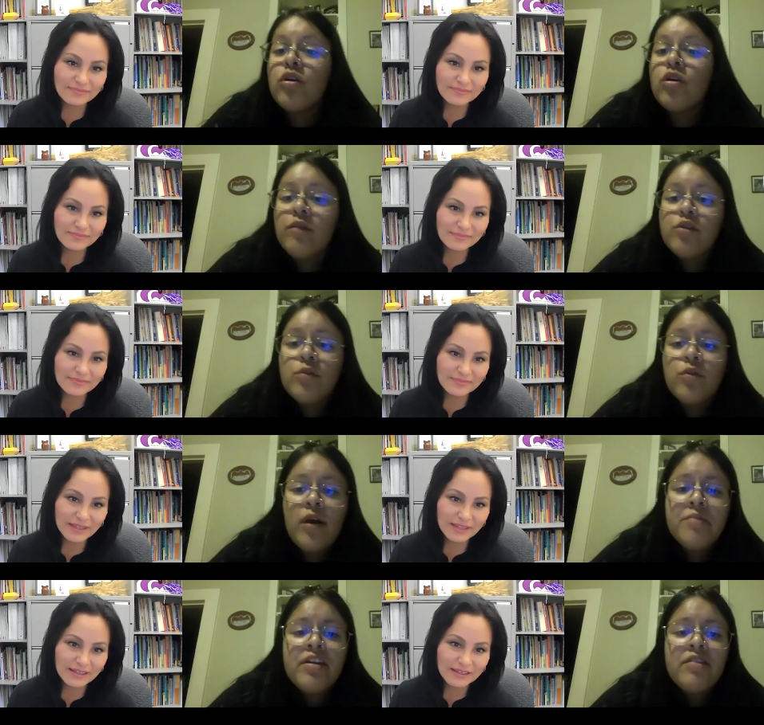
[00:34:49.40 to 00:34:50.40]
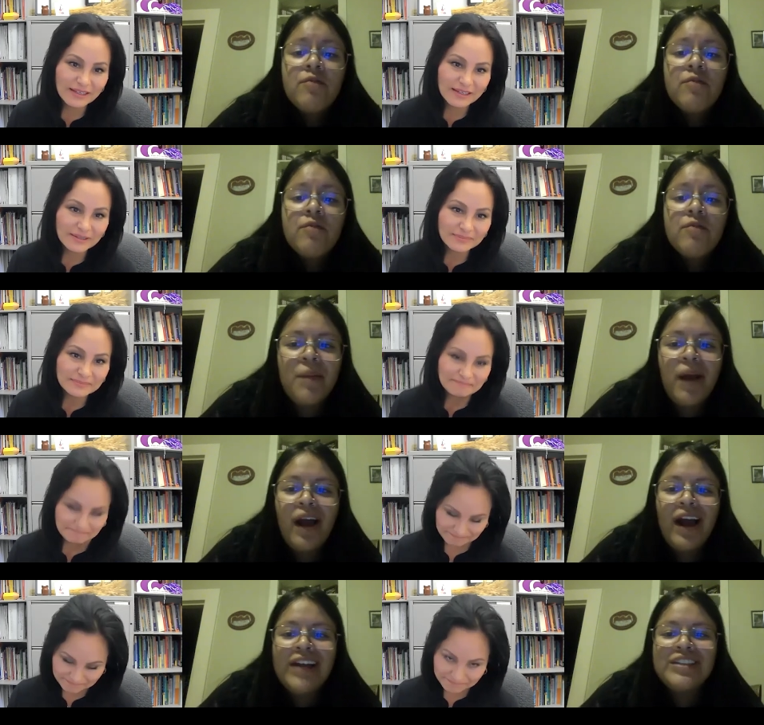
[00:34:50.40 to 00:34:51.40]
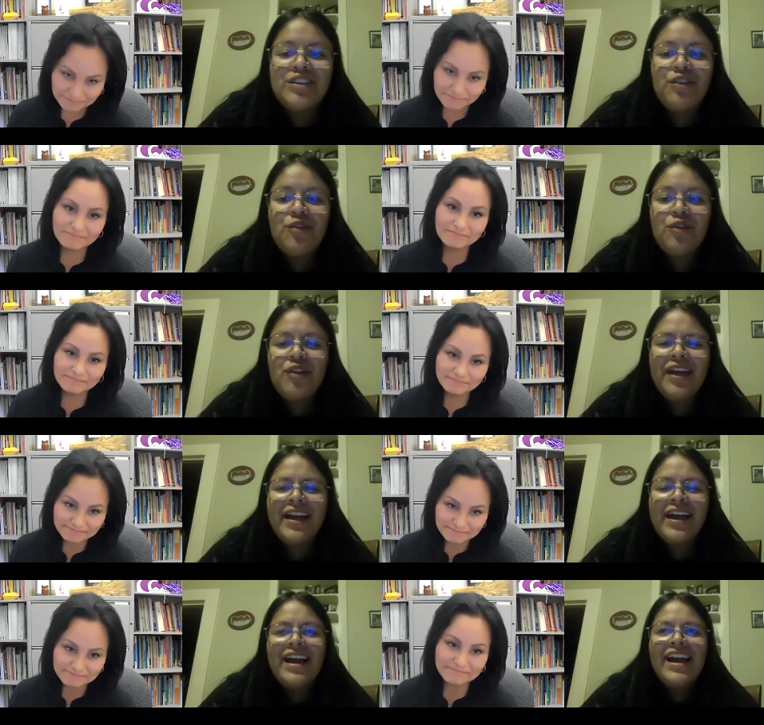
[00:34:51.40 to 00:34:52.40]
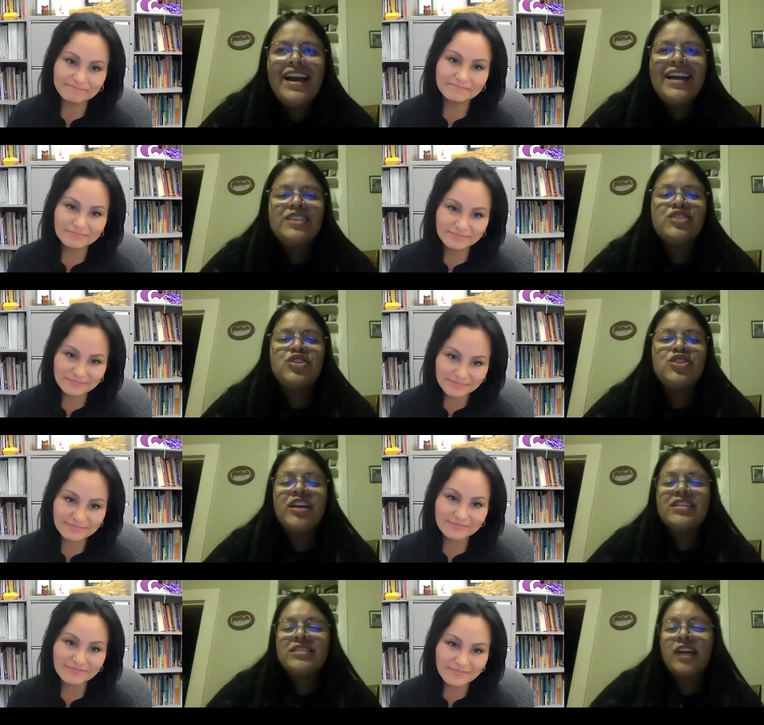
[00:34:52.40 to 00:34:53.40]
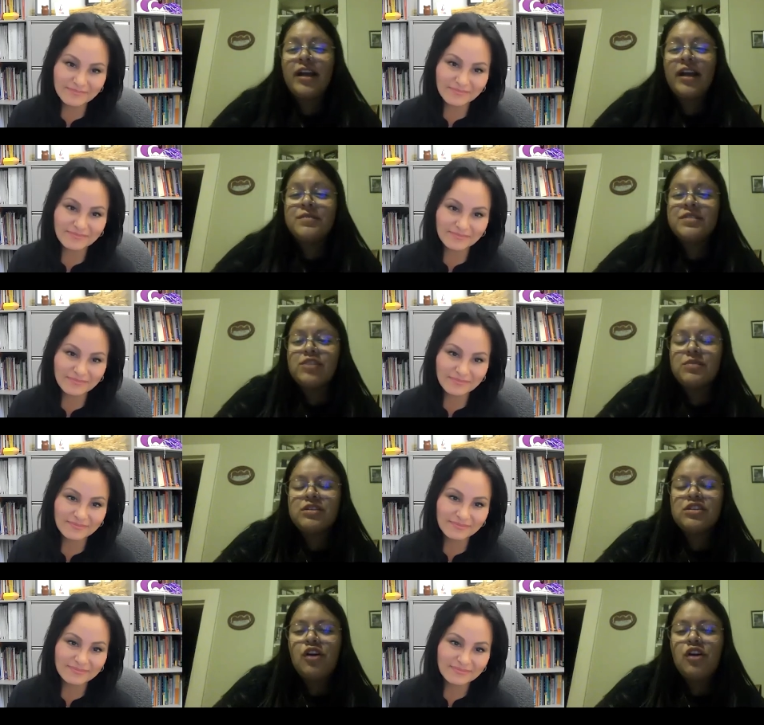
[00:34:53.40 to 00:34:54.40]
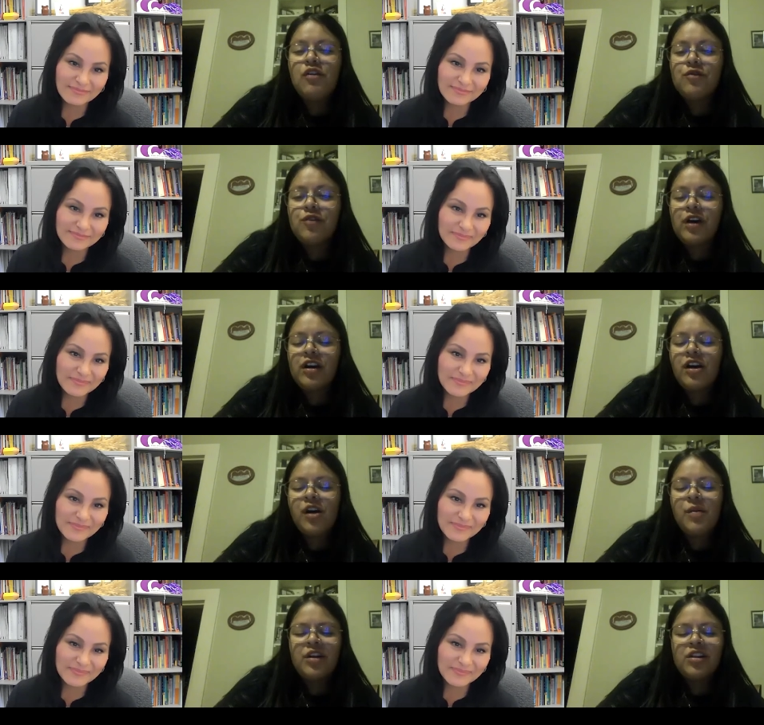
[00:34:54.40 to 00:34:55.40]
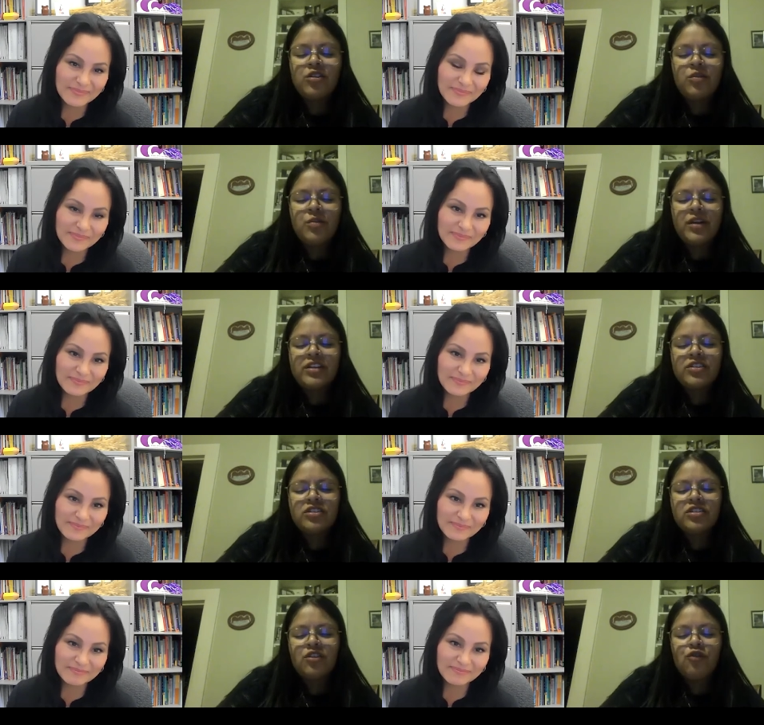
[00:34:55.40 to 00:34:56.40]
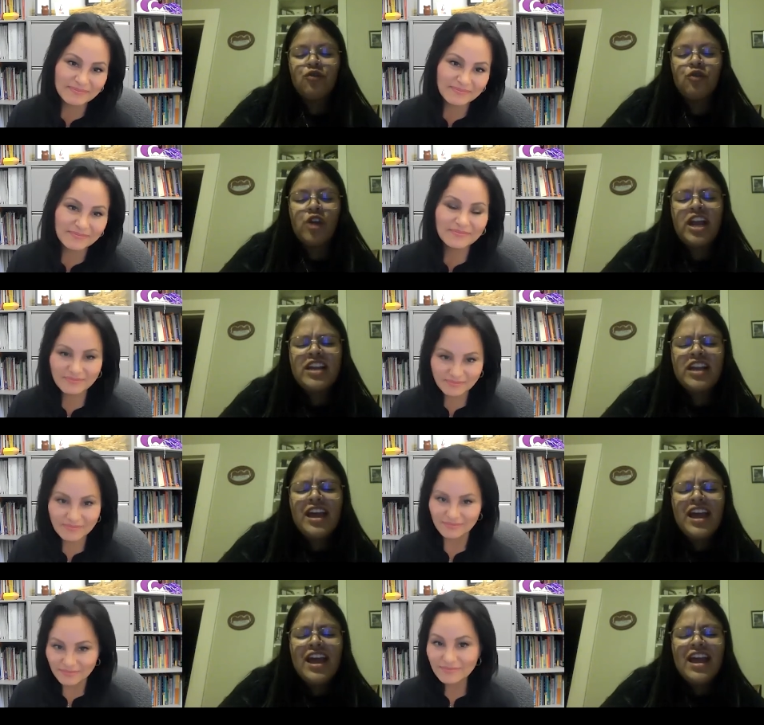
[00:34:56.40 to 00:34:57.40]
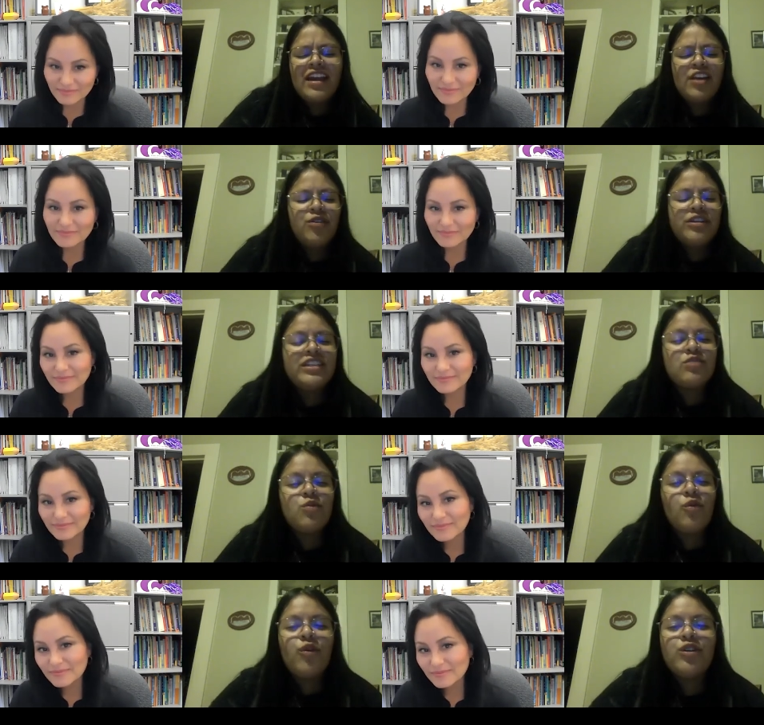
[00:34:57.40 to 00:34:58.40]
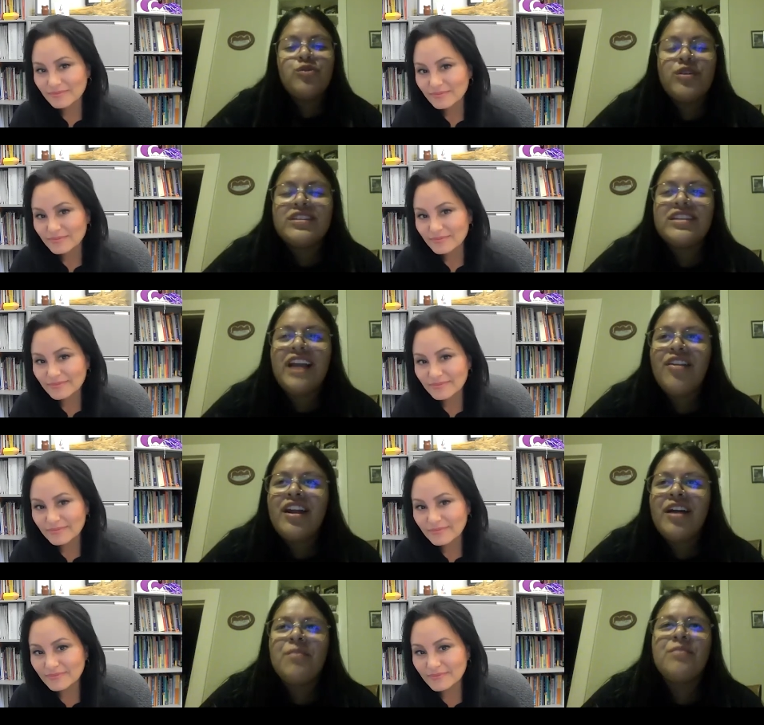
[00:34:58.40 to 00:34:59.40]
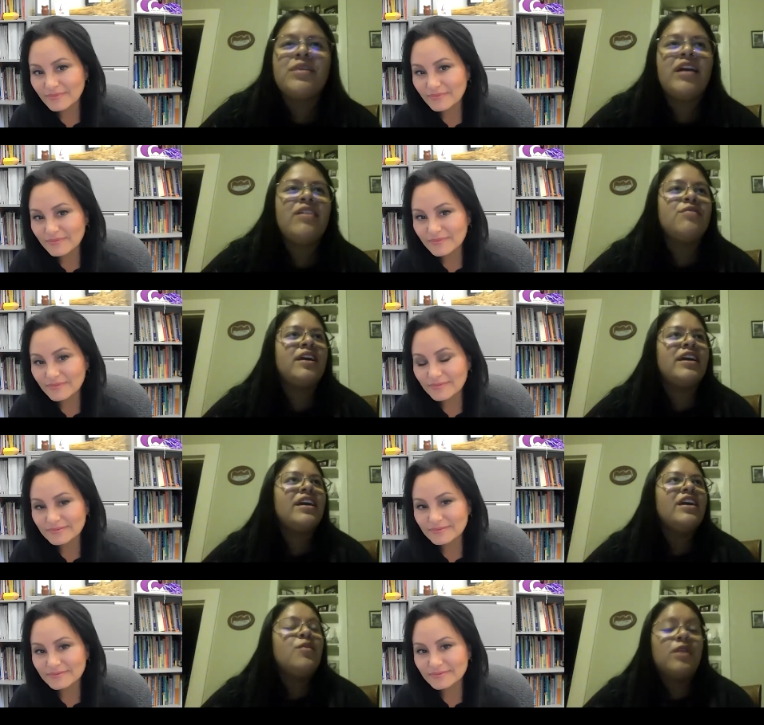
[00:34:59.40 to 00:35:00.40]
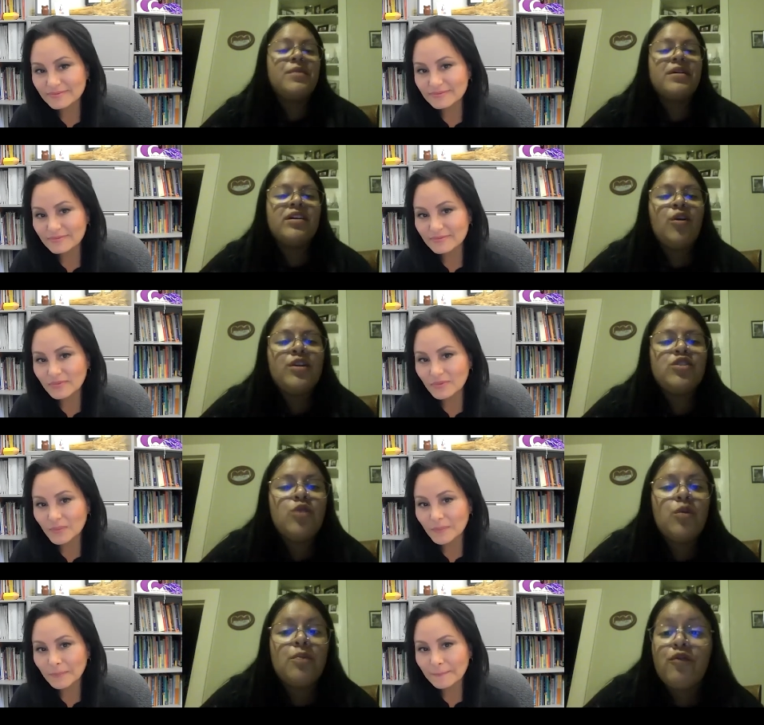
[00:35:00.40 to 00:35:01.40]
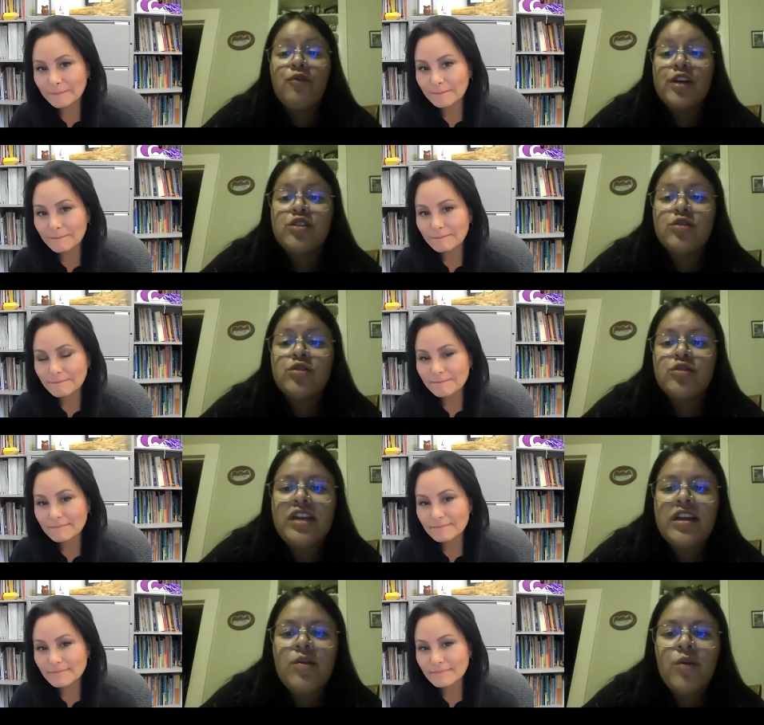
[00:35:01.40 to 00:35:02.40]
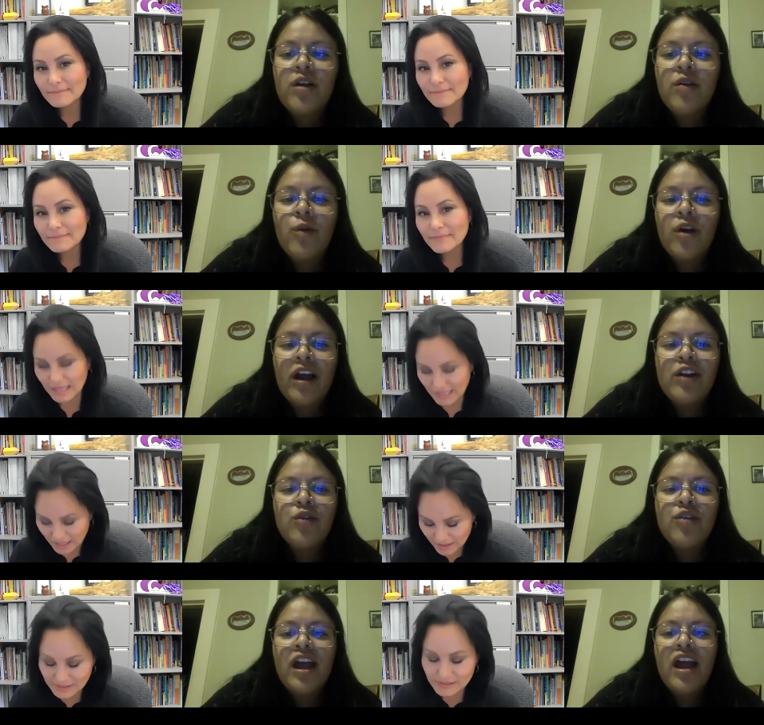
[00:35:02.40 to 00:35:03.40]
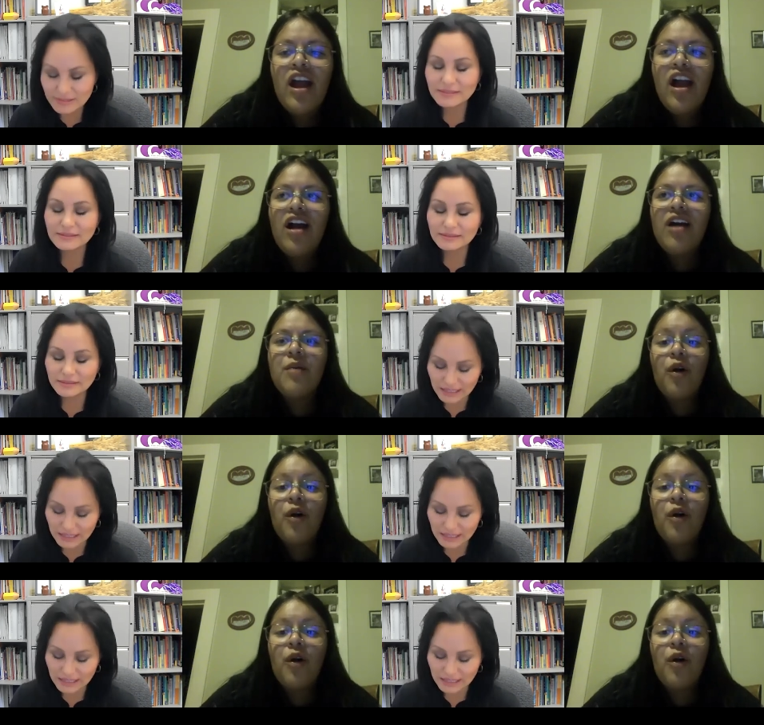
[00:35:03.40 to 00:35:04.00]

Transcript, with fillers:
Speaker 1: comfortable at being vocal. Um, I still feel like certain times I do catch myself um, a little bit just afraid. And I notice it's more towards now that I'm kind of like when I go into a professional setting where, where I know that um, all the